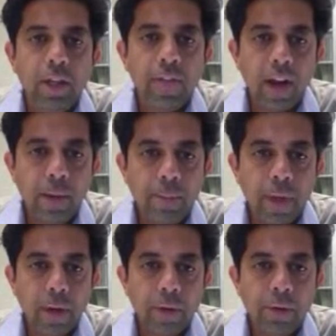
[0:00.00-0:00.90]
develop
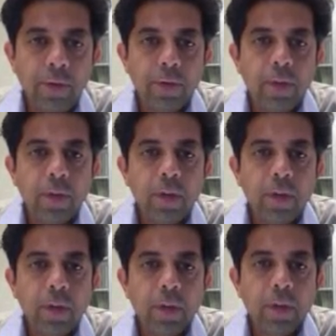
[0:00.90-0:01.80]
those,
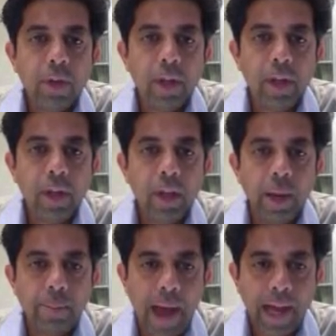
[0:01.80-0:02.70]

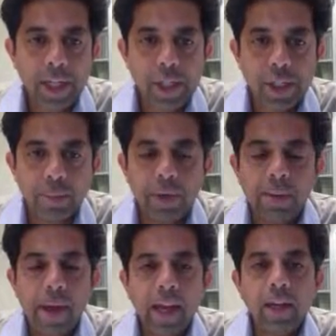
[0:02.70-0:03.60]
and package them in
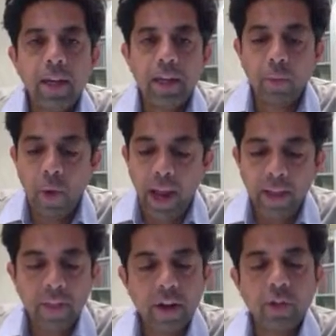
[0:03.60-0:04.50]
a mechan- in a
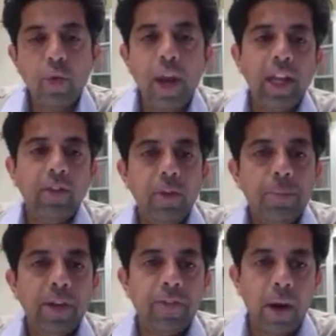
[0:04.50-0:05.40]
way that is ready for
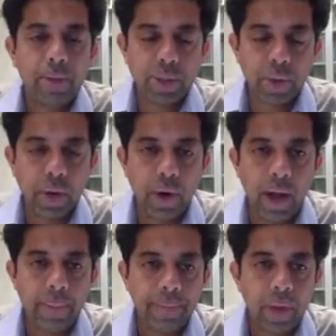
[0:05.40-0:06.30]
big pharma to
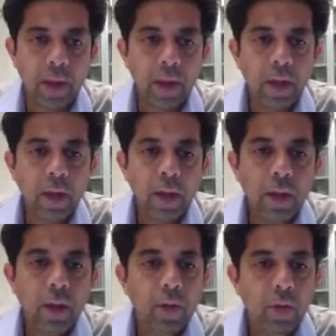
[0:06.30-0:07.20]
acquire.
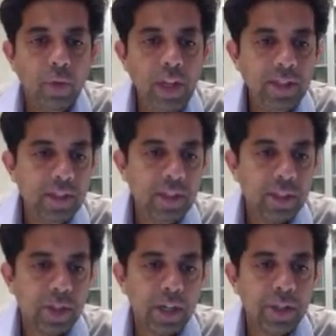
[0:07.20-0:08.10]
The reason
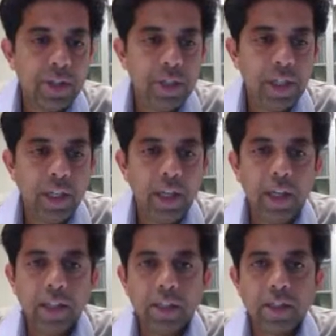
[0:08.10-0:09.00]
this strategy
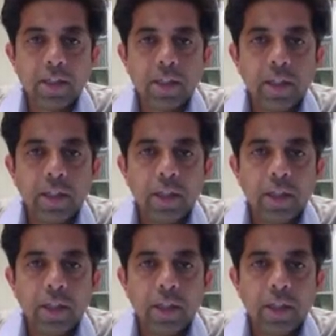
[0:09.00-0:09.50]
is